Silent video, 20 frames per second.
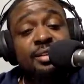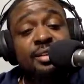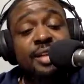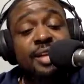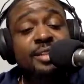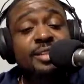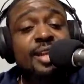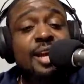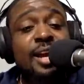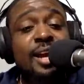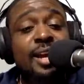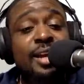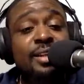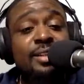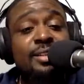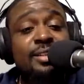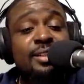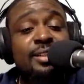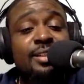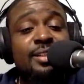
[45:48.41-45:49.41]
That's not
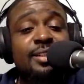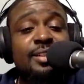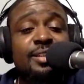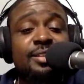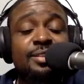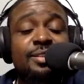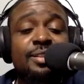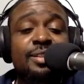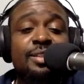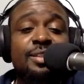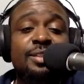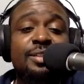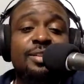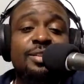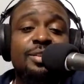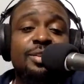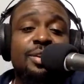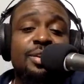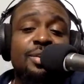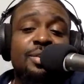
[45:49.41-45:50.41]
hate, Zeke. You
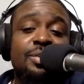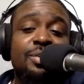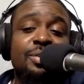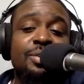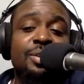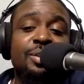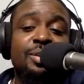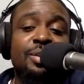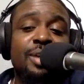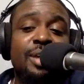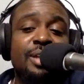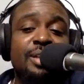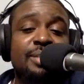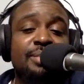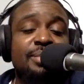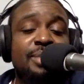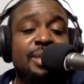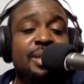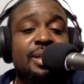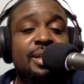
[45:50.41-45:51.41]
just you
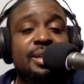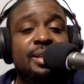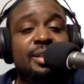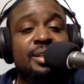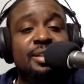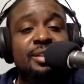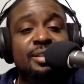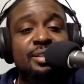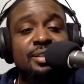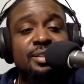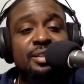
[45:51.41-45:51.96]
got your money.